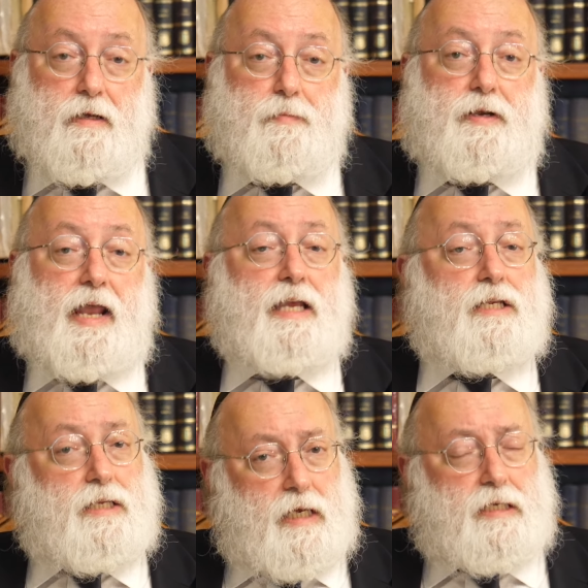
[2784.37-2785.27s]
But
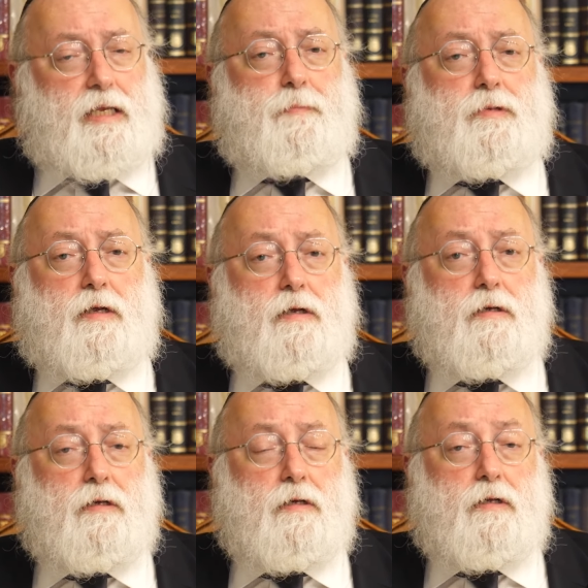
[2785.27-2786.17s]
Nasa is accepting.
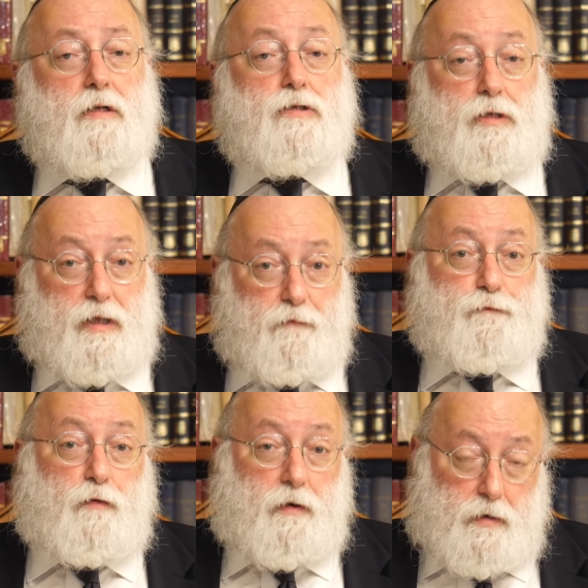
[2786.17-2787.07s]
So
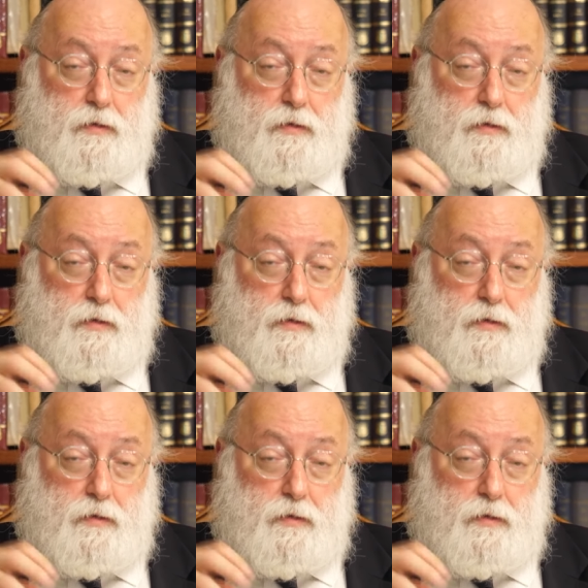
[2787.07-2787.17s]
therefore,